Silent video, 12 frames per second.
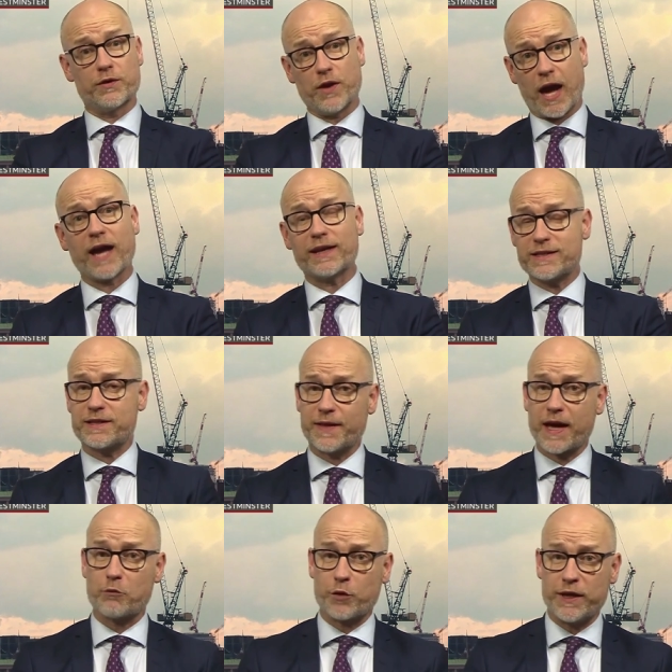added to
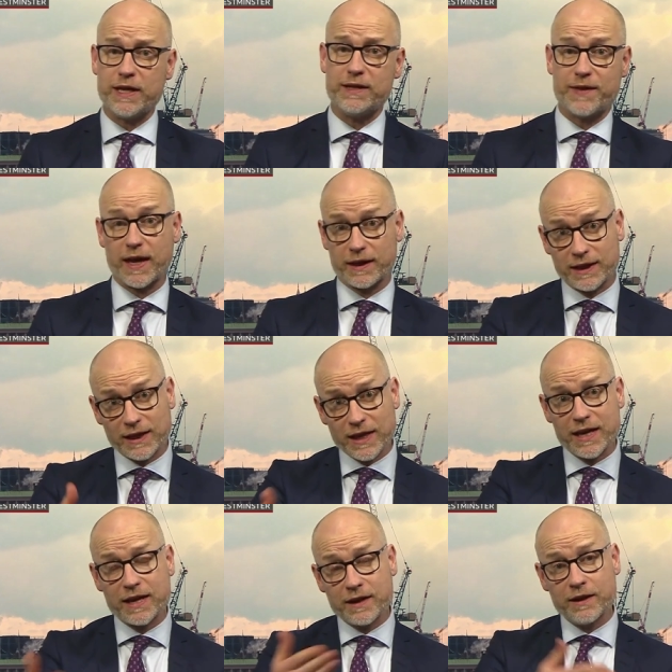that, we need that
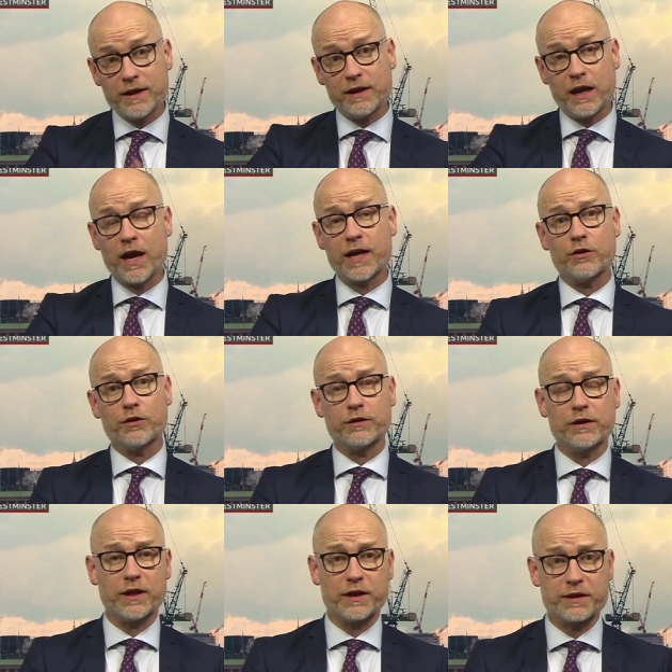clear line on
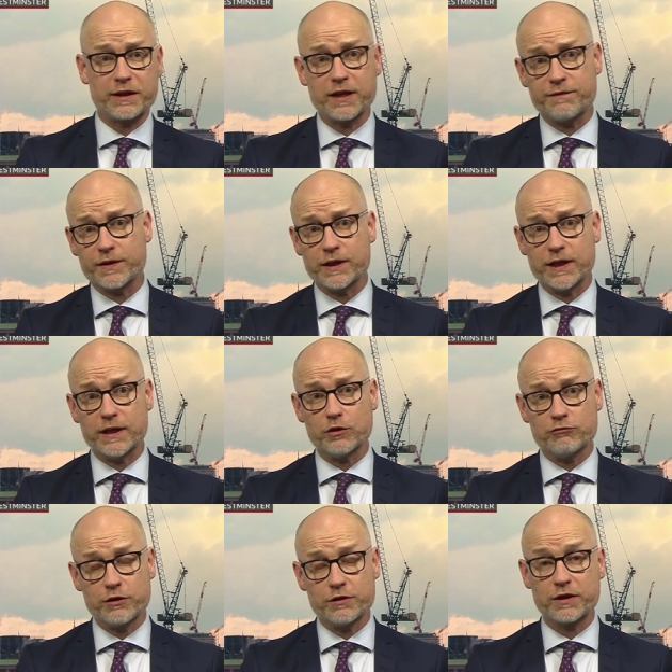uh, safe and legal
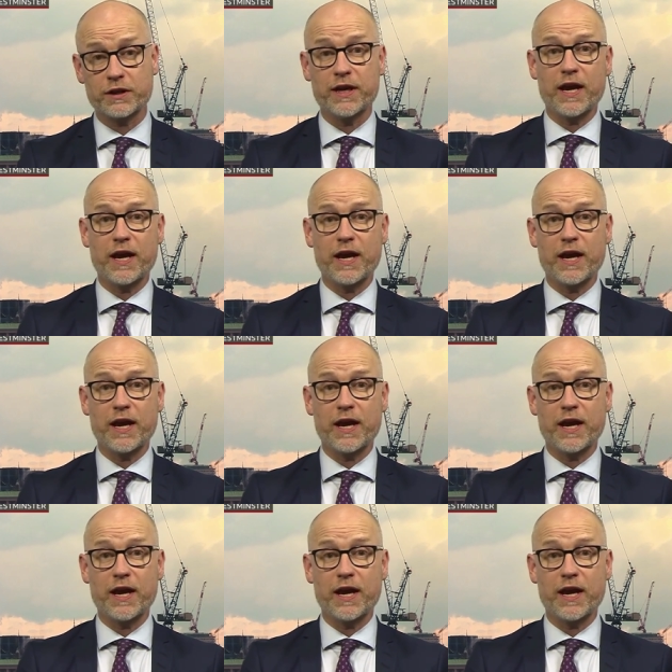routes